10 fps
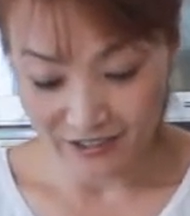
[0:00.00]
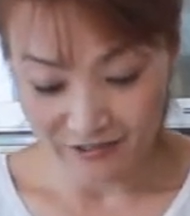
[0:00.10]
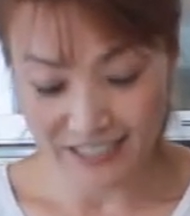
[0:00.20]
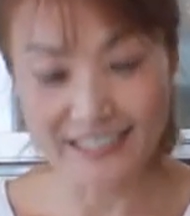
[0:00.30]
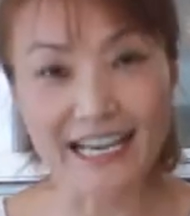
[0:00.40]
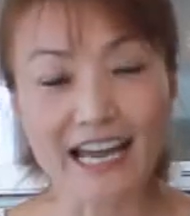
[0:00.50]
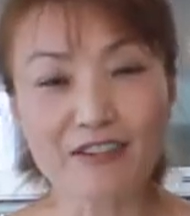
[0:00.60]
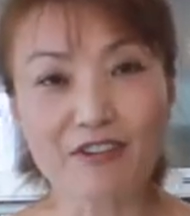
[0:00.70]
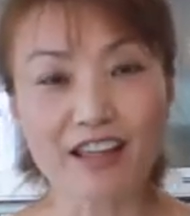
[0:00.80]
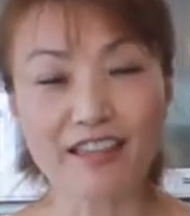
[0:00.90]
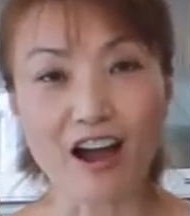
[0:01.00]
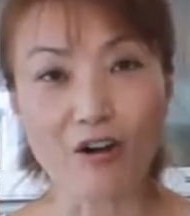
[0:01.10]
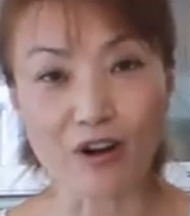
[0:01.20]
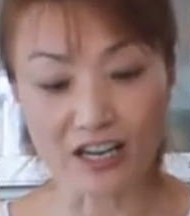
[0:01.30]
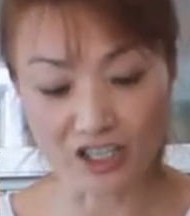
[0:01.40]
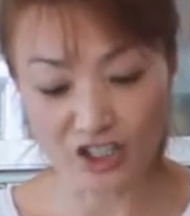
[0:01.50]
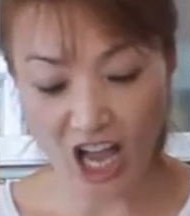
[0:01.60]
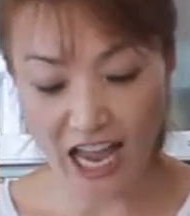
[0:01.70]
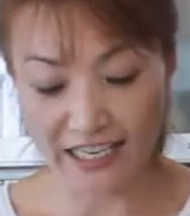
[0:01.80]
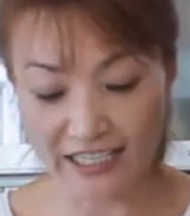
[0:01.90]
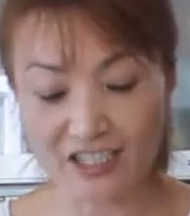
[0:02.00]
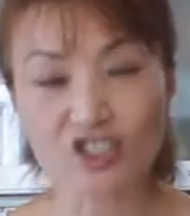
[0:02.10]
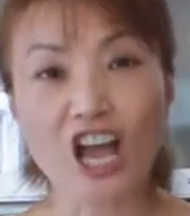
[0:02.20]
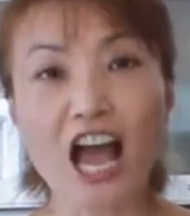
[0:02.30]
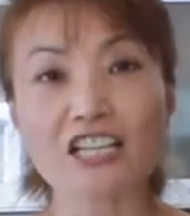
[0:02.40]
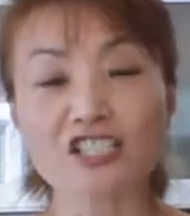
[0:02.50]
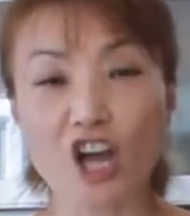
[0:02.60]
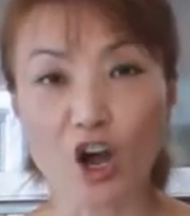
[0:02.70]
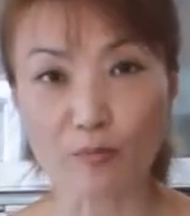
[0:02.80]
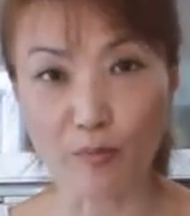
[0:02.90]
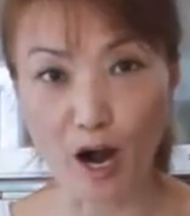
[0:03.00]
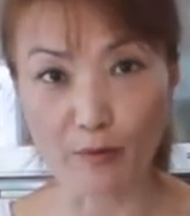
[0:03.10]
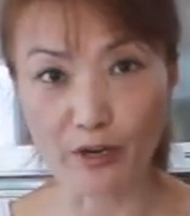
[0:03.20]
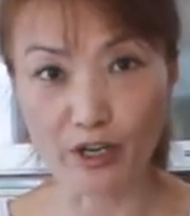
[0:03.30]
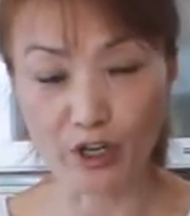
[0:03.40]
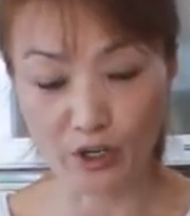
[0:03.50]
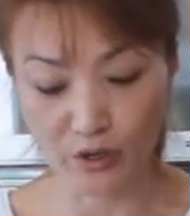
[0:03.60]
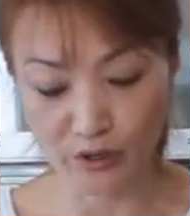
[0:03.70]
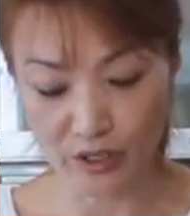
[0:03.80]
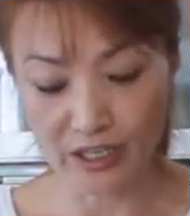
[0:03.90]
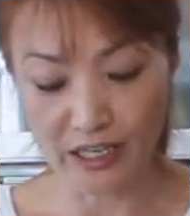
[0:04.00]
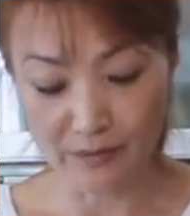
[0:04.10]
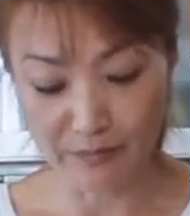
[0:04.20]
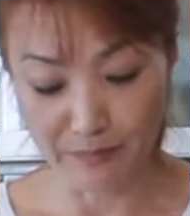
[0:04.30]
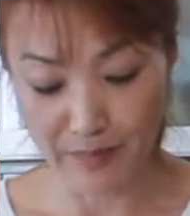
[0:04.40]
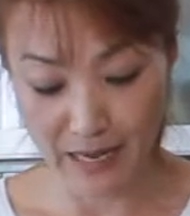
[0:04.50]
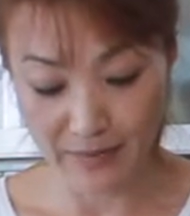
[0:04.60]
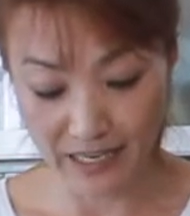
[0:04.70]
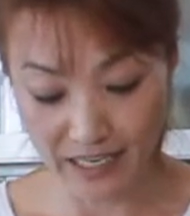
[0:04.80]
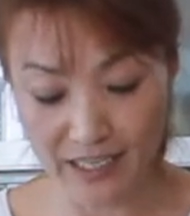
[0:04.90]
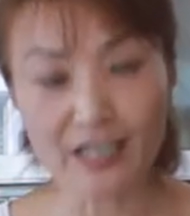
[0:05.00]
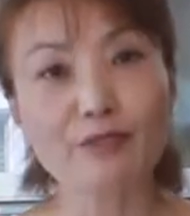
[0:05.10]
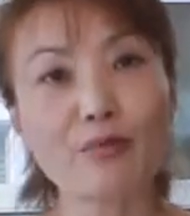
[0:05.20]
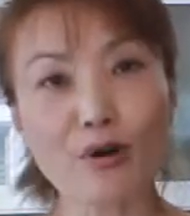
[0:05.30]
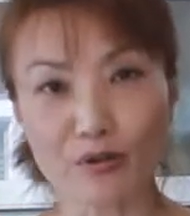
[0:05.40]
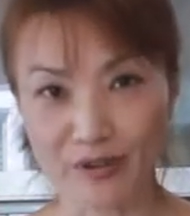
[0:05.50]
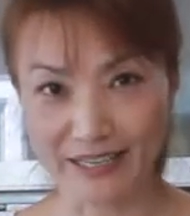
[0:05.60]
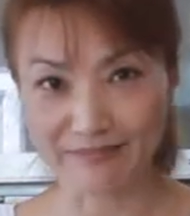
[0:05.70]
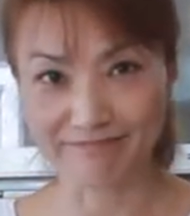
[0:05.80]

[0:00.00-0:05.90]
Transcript: we're done with our Chinese cha-shao barbecue baby pork rib.